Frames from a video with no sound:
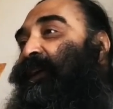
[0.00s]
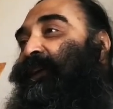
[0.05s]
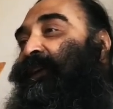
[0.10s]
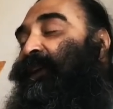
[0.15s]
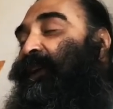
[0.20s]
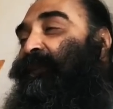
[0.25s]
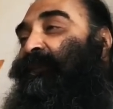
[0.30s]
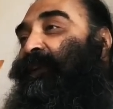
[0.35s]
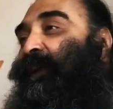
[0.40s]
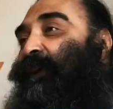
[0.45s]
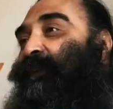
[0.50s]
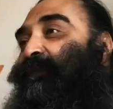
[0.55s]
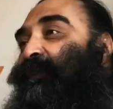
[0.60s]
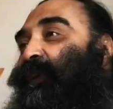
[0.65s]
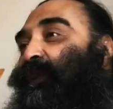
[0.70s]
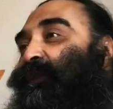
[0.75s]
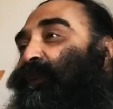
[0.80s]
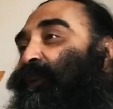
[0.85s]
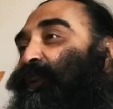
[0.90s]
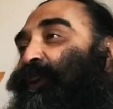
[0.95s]
Never I
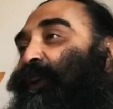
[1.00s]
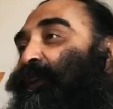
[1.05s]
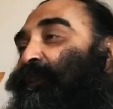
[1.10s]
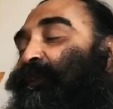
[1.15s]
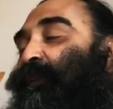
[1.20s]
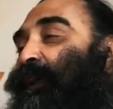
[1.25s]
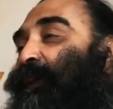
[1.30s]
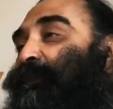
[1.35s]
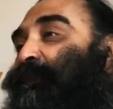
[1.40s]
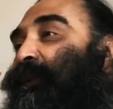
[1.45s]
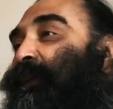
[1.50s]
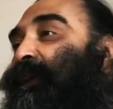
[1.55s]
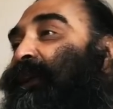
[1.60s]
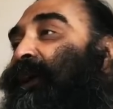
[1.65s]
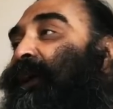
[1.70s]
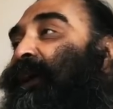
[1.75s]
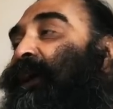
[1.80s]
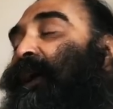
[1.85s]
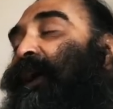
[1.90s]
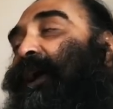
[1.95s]
work for the advertisement.
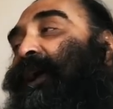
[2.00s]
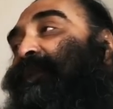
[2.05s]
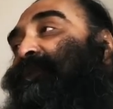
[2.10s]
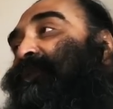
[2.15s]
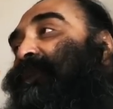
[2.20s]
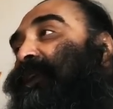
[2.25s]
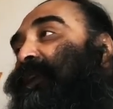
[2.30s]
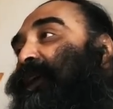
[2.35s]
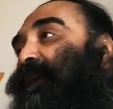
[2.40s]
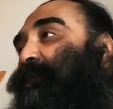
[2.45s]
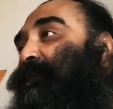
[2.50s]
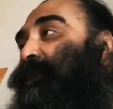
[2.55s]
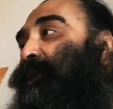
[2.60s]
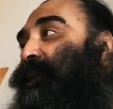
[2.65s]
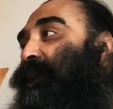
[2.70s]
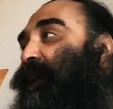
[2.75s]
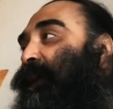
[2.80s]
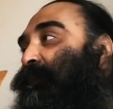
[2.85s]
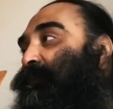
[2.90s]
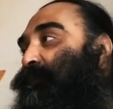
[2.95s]
I'm very
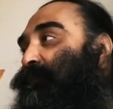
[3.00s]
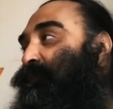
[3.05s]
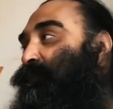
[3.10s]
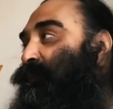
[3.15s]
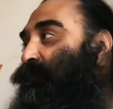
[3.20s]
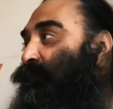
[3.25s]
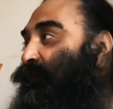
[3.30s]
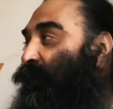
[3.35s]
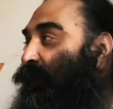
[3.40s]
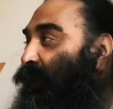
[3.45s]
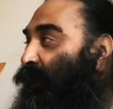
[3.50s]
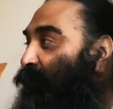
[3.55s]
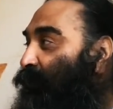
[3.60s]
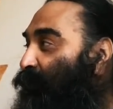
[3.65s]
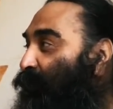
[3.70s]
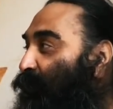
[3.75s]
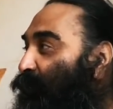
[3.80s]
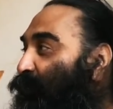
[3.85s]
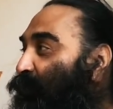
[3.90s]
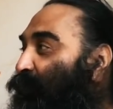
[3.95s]
happy. I'm very
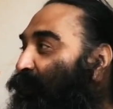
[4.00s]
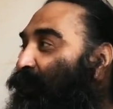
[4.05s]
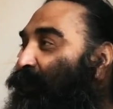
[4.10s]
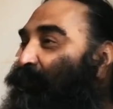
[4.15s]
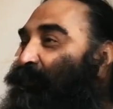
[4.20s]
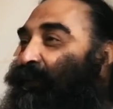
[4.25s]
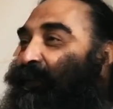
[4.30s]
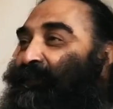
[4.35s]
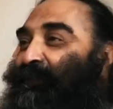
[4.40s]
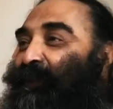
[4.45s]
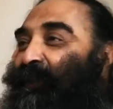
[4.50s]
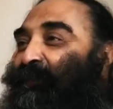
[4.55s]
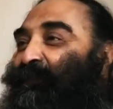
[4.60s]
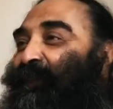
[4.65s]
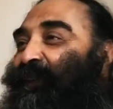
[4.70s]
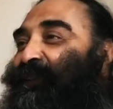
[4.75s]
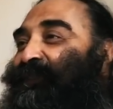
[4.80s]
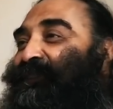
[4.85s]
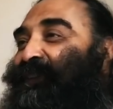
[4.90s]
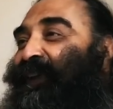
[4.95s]
happy to keep myself
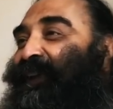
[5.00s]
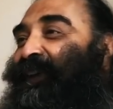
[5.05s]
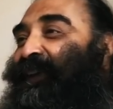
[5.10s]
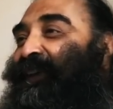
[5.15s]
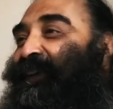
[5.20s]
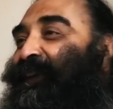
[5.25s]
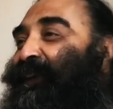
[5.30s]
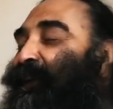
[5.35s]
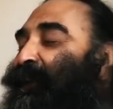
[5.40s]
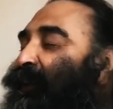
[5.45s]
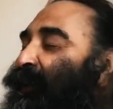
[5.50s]
very silent.